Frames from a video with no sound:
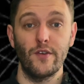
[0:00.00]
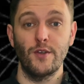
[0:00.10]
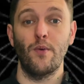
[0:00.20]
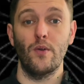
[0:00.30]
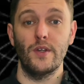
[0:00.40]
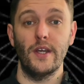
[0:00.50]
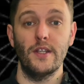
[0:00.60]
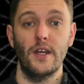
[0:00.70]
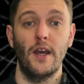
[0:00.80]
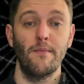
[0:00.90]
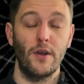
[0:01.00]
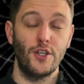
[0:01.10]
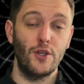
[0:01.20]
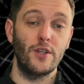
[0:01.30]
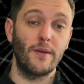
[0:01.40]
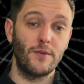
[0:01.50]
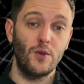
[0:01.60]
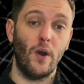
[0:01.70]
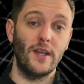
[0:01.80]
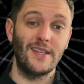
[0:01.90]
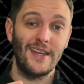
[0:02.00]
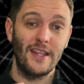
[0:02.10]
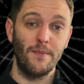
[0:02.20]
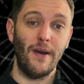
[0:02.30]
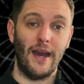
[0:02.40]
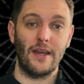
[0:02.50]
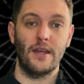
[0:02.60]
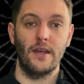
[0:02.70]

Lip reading: responded by shooting him twice in the back.